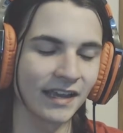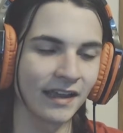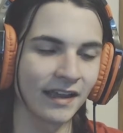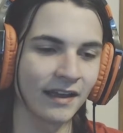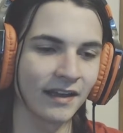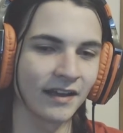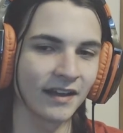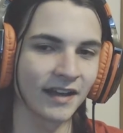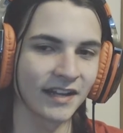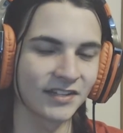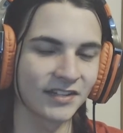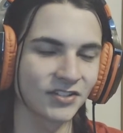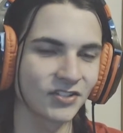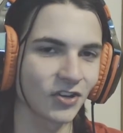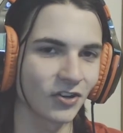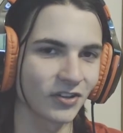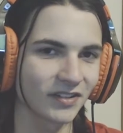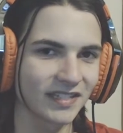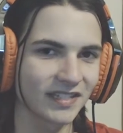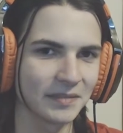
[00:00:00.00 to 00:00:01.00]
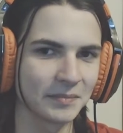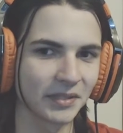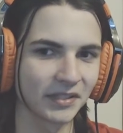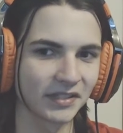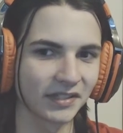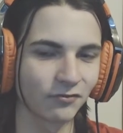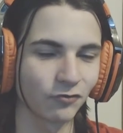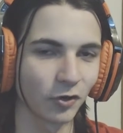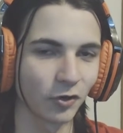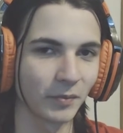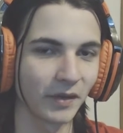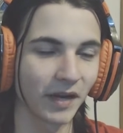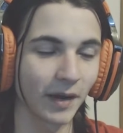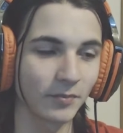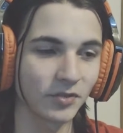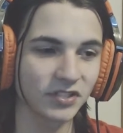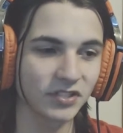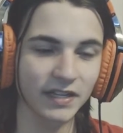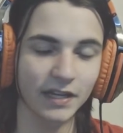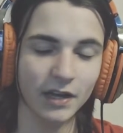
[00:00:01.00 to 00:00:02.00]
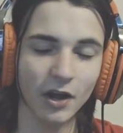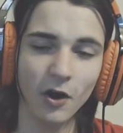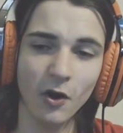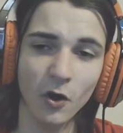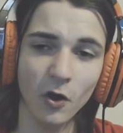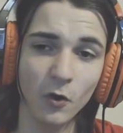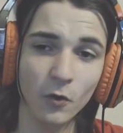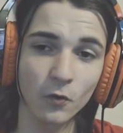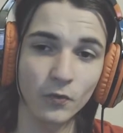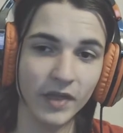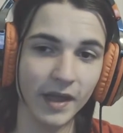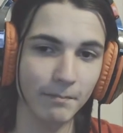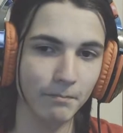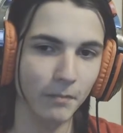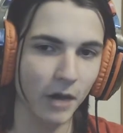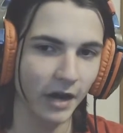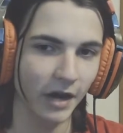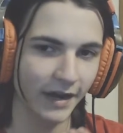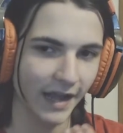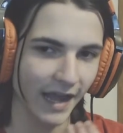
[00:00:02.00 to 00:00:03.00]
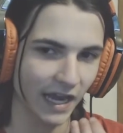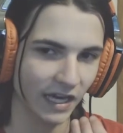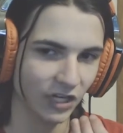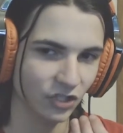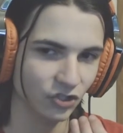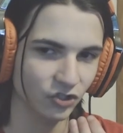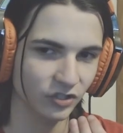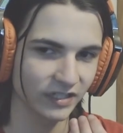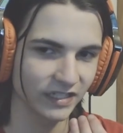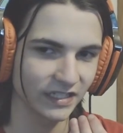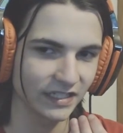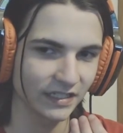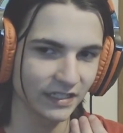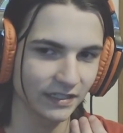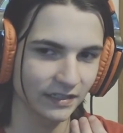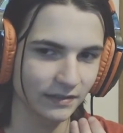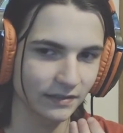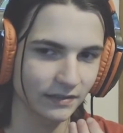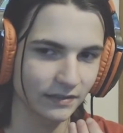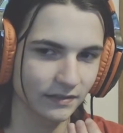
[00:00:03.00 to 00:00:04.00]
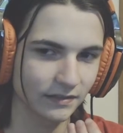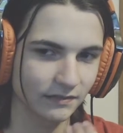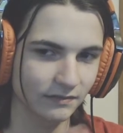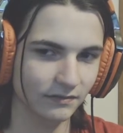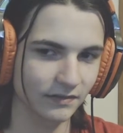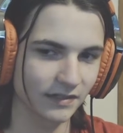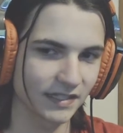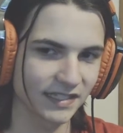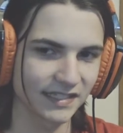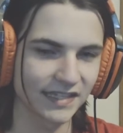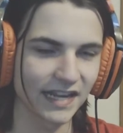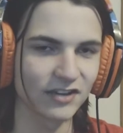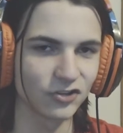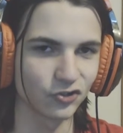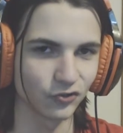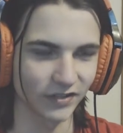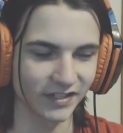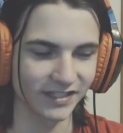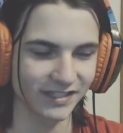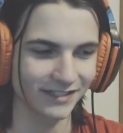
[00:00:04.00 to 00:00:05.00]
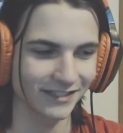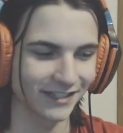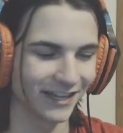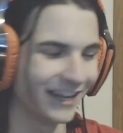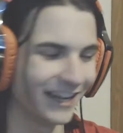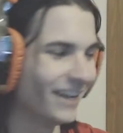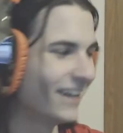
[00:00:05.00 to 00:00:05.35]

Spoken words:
And I started team building for him and I'm just like, oh, that Mon actually is dangerous.